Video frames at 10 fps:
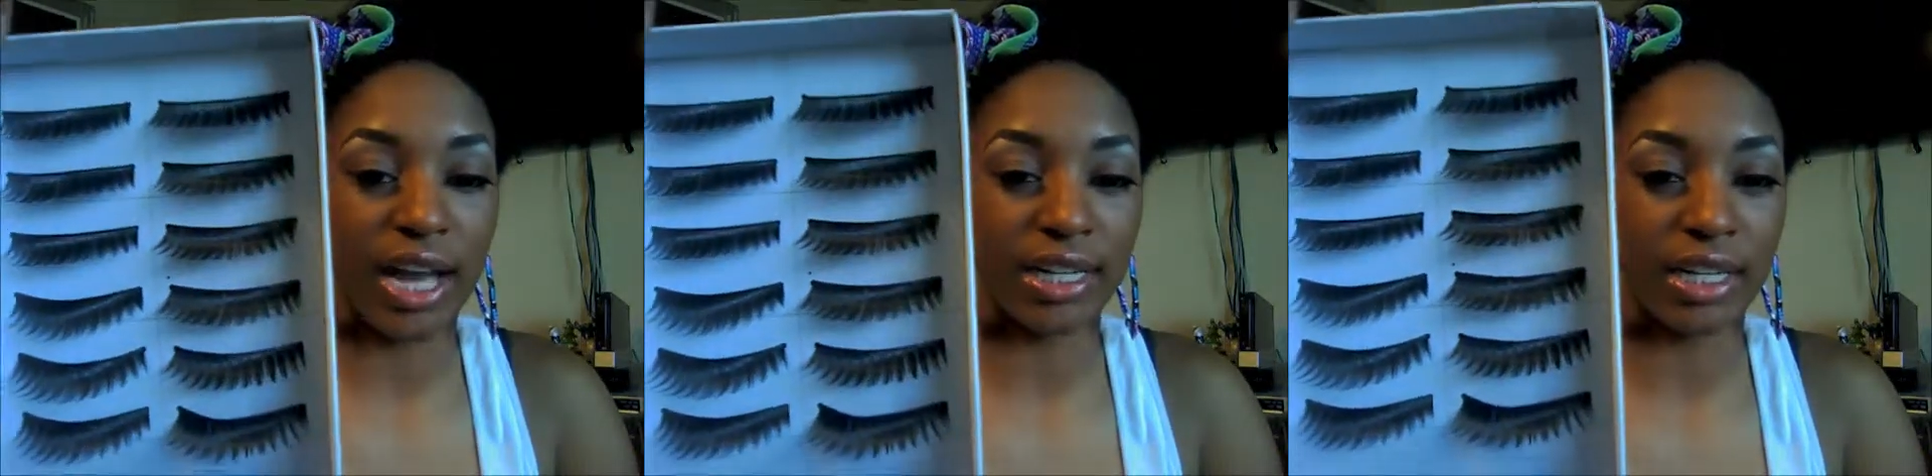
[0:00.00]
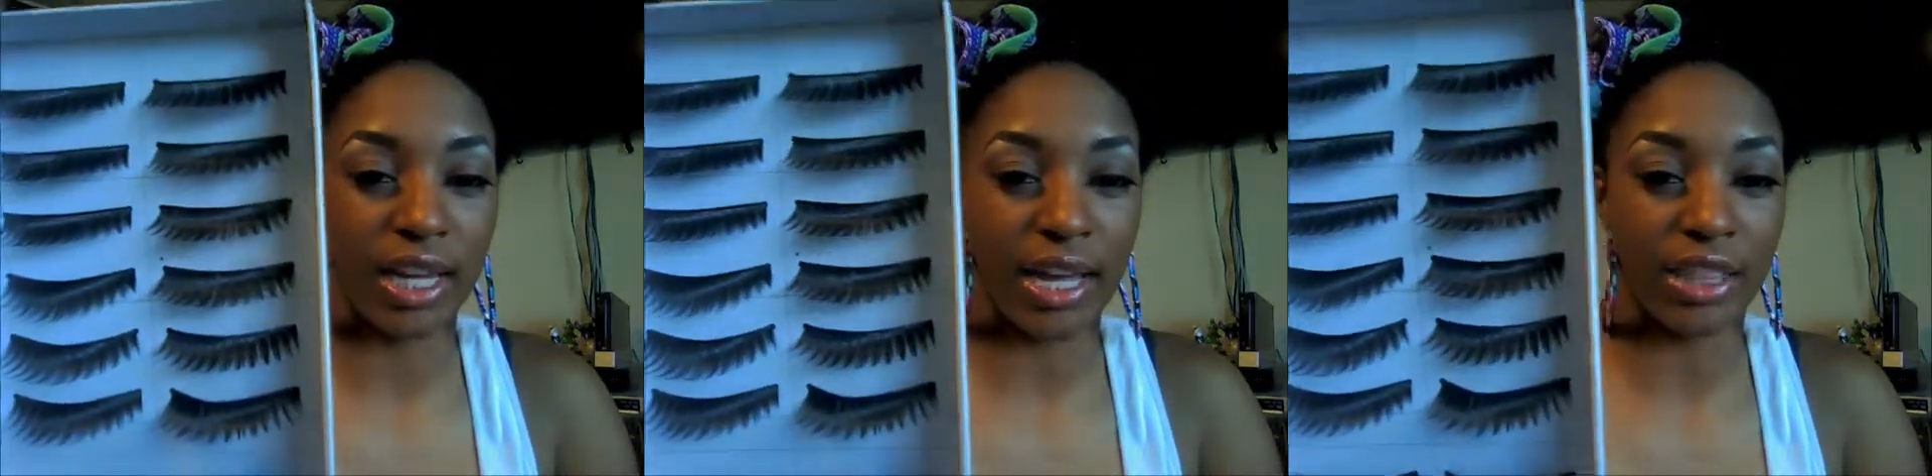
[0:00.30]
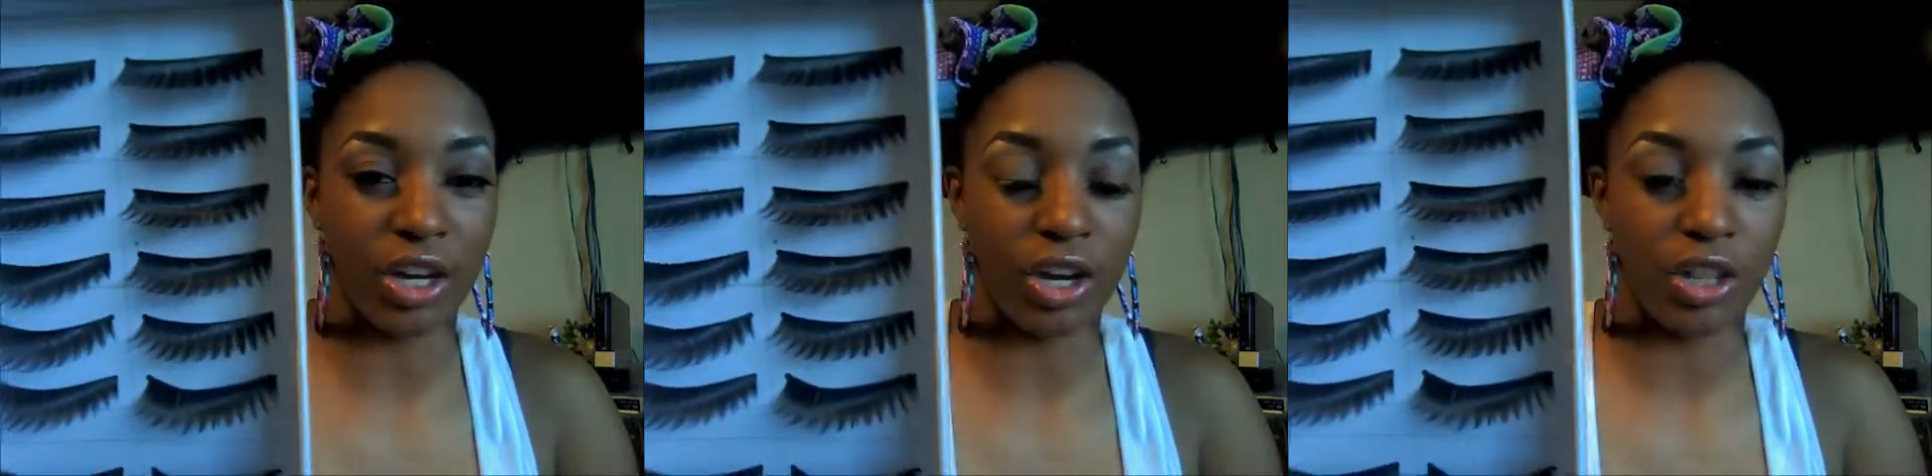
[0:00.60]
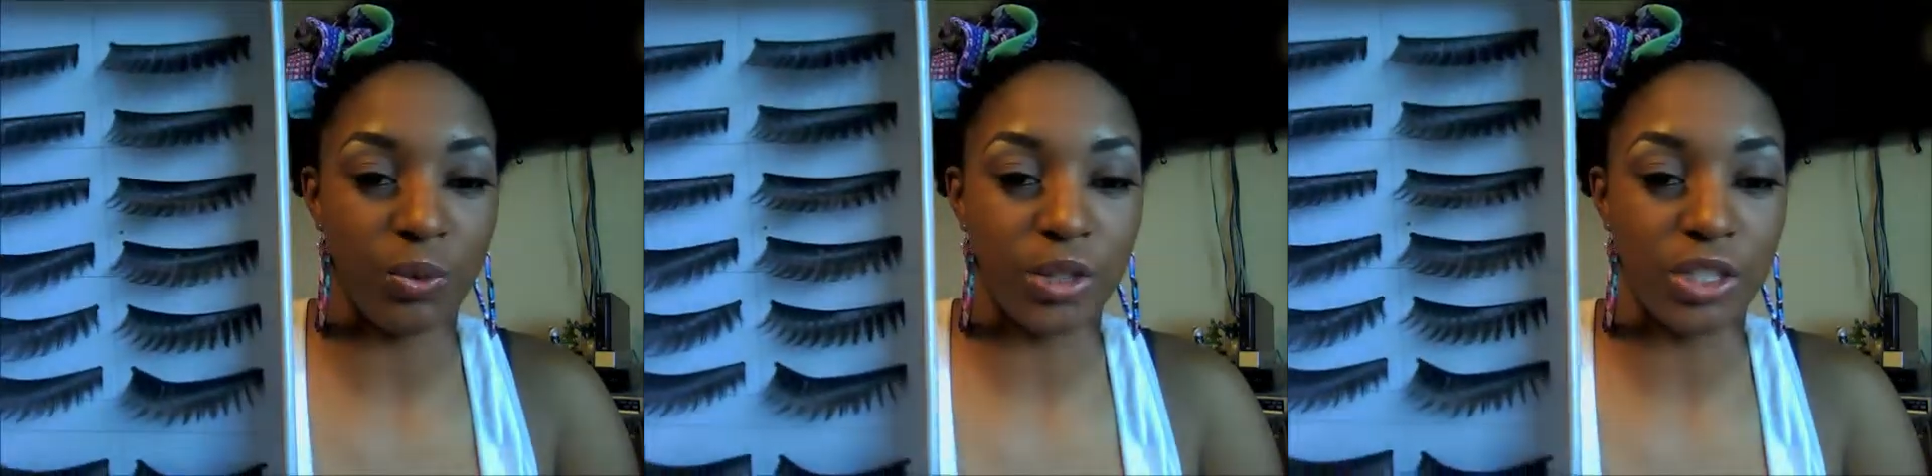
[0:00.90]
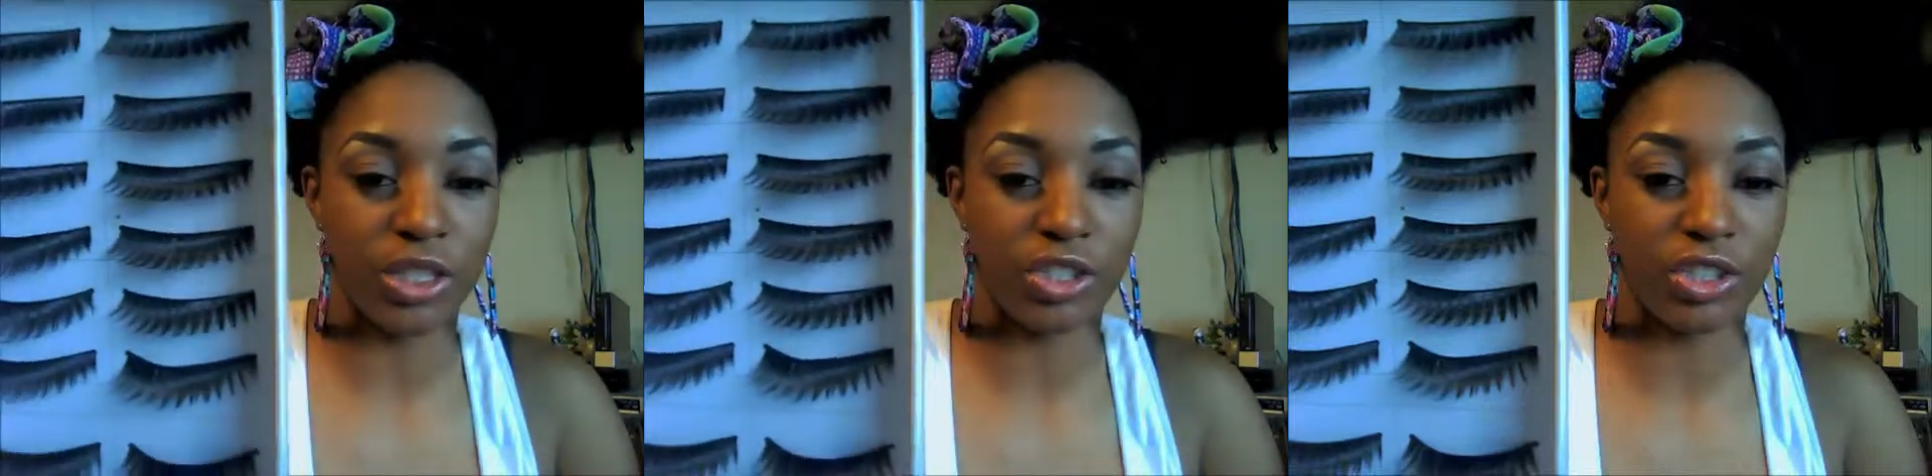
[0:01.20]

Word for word: kind of like the other ones they're